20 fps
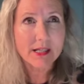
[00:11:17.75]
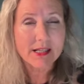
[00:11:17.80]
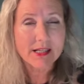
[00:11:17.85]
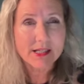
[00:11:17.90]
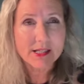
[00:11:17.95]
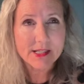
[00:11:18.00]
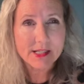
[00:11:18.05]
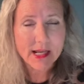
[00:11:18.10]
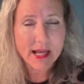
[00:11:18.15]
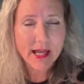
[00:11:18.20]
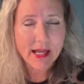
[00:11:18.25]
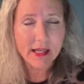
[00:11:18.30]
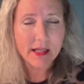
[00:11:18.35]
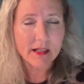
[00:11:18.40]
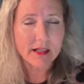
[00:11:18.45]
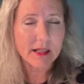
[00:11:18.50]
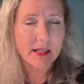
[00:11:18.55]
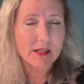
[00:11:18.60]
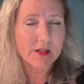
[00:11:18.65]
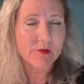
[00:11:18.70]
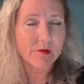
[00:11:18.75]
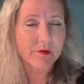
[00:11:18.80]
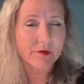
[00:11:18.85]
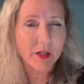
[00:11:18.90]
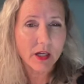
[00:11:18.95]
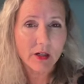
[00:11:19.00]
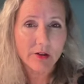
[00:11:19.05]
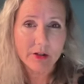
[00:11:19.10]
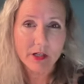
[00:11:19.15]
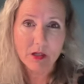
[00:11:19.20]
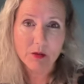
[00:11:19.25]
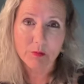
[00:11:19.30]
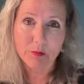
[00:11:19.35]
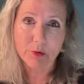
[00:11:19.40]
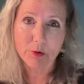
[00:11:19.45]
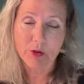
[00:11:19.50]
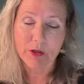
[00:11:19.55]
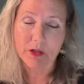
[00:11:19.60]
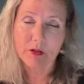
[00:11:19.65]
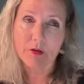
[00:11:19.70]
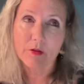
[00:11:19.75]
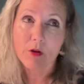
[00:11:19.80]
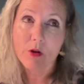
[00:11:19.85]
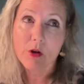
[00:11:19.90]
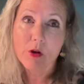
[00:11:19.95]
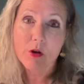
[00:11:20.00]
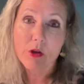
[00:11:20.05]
is saying is very important,